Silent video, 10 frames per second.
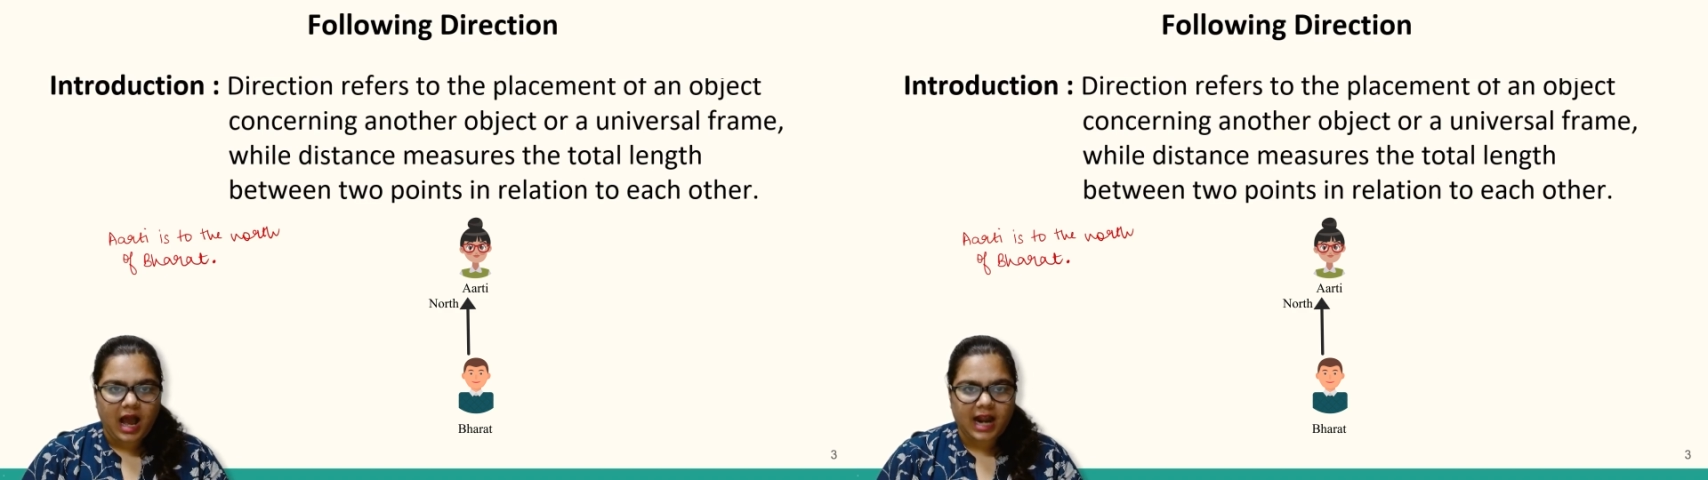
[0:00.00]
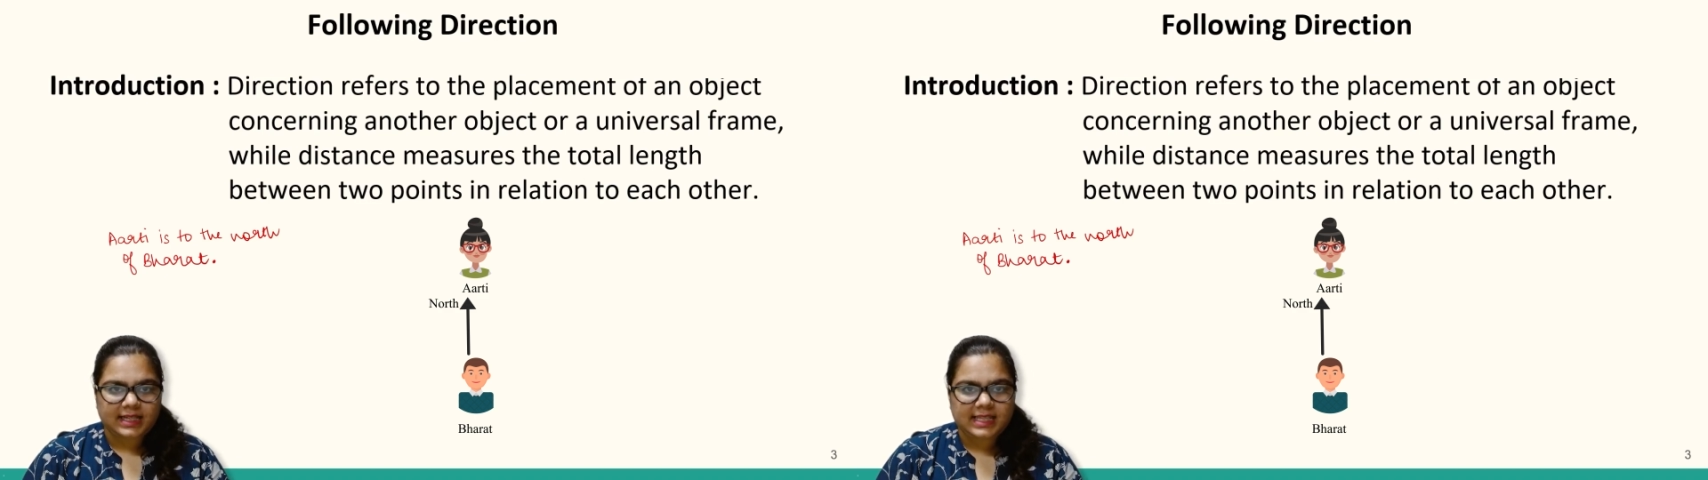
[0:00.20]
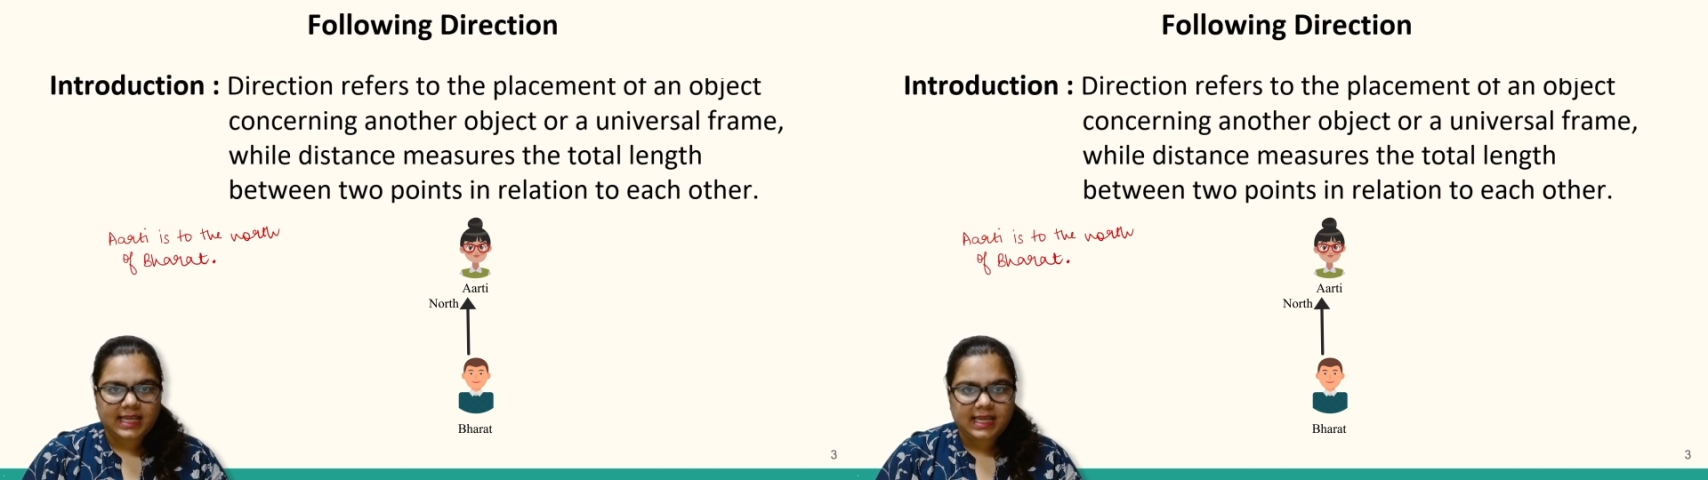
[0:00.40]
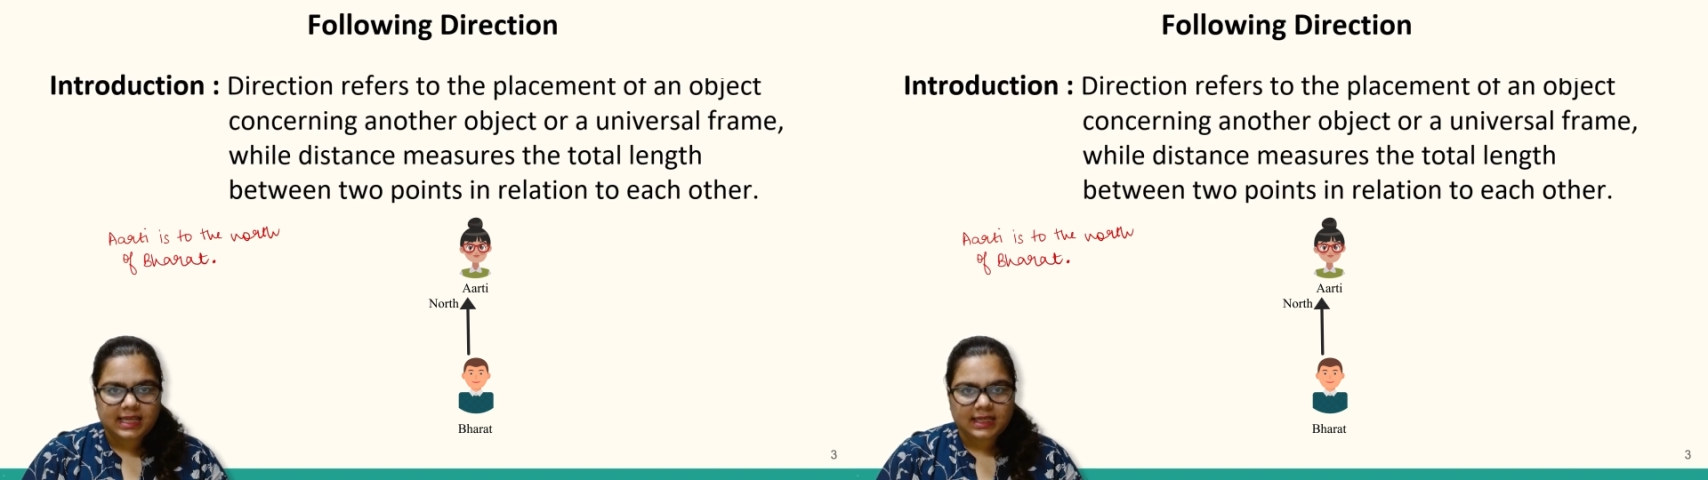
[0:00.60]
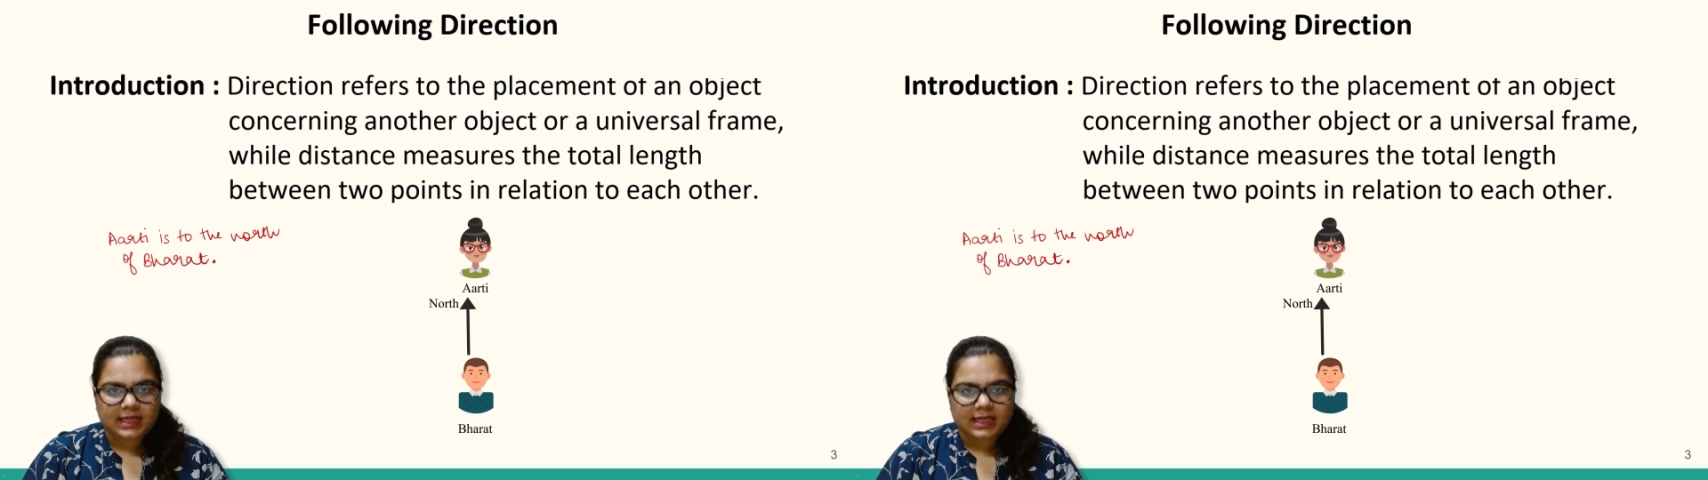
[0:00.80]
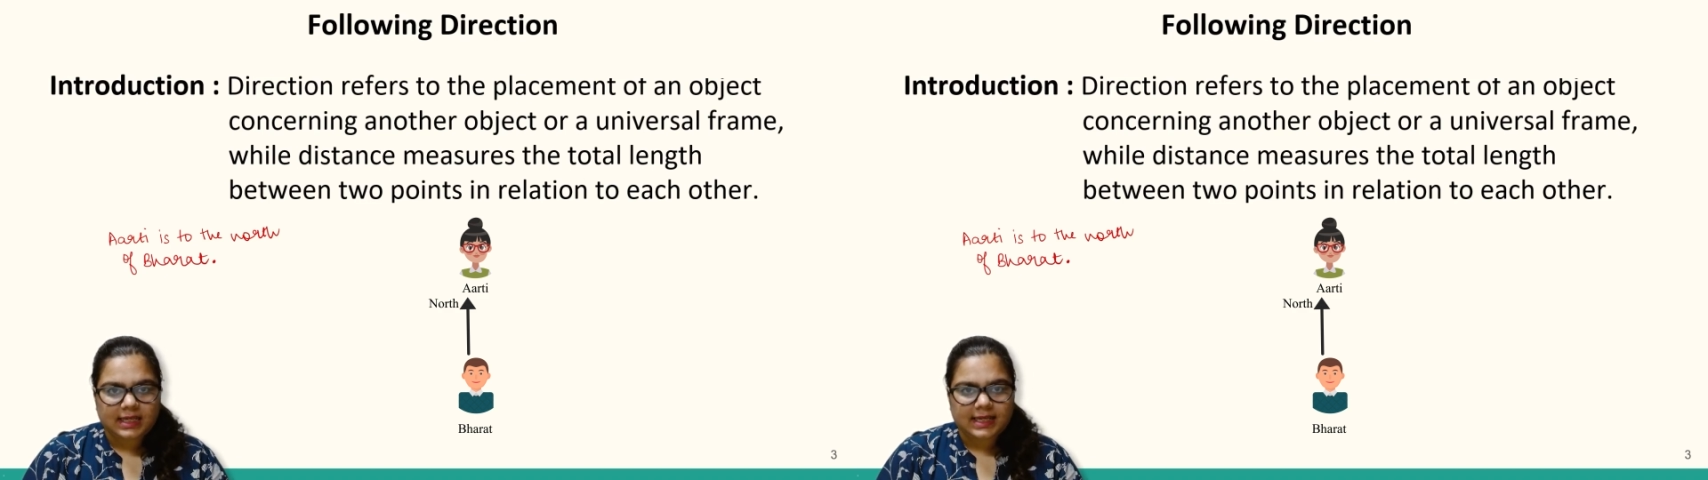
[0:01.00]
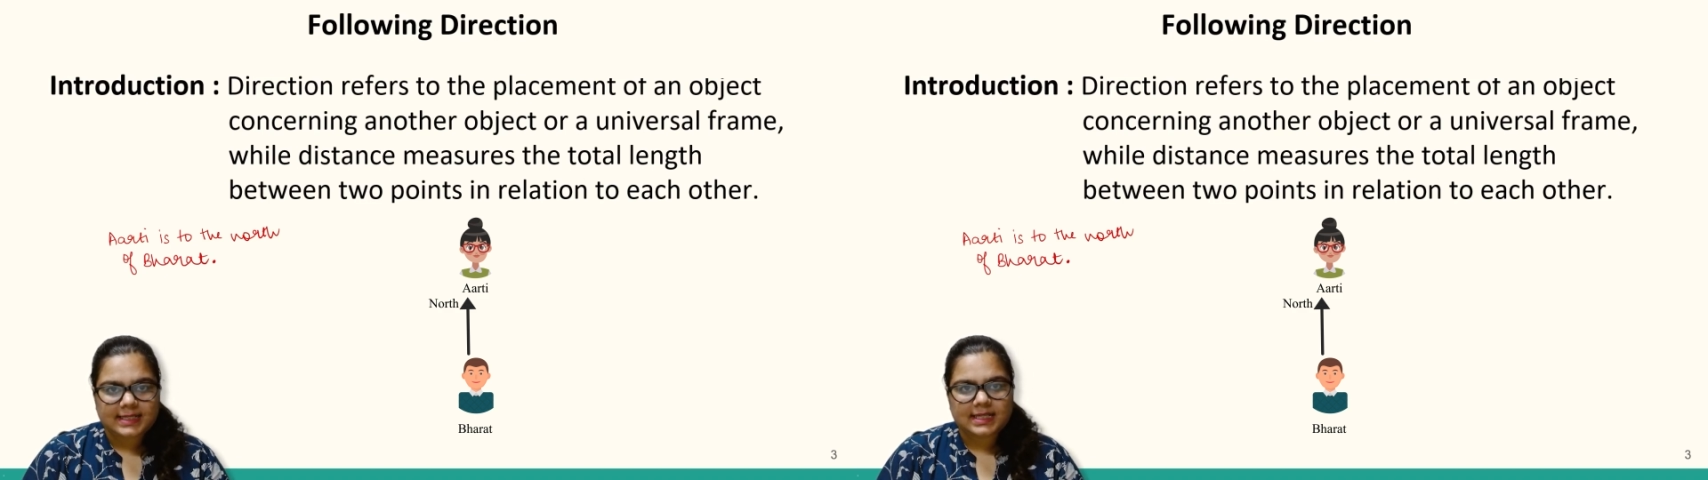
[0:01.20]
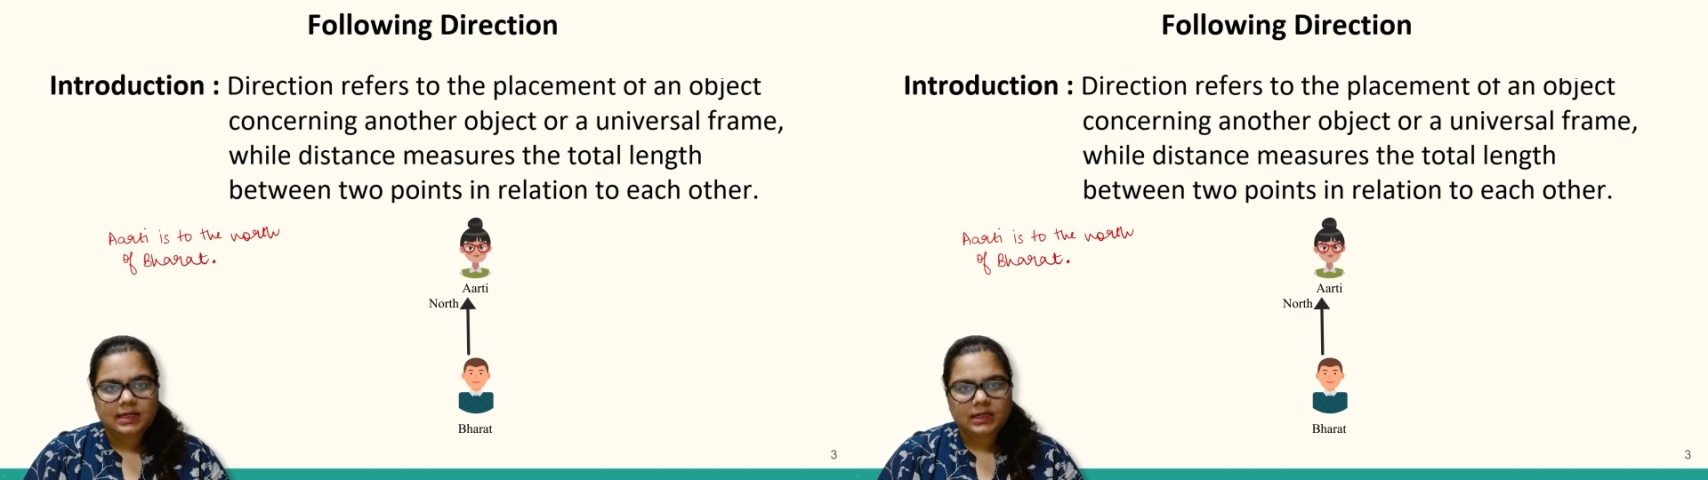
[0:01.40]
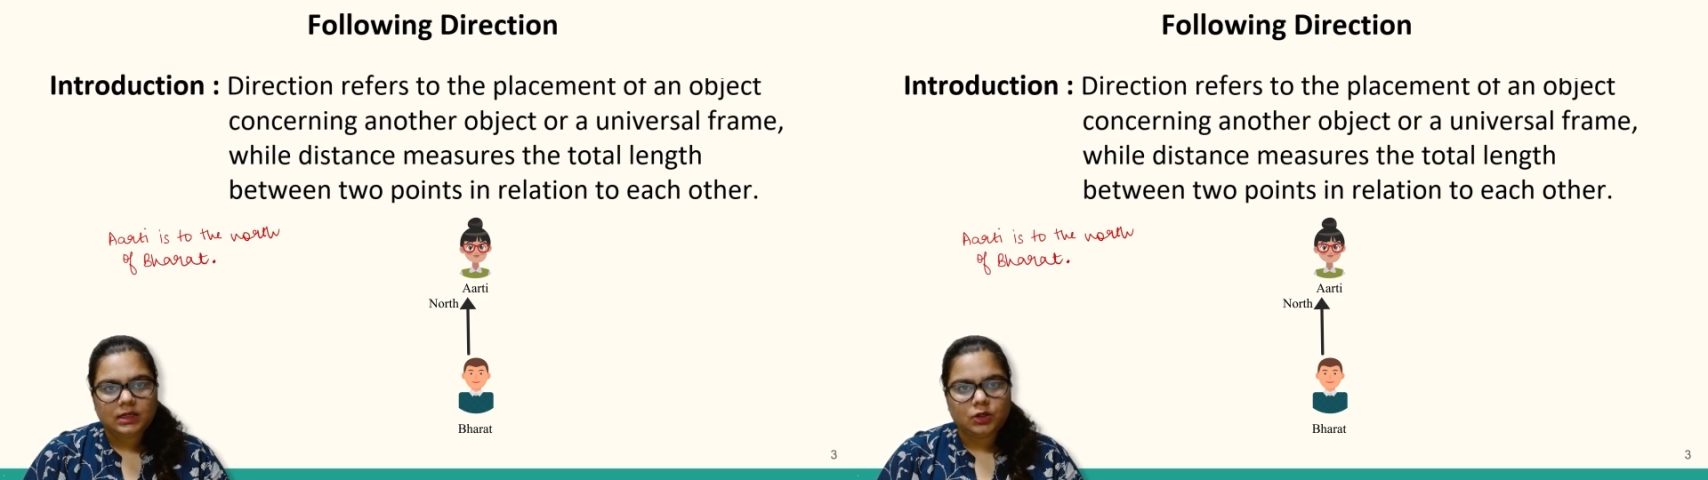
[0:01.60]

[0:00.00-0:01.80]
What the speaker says: Aarti is in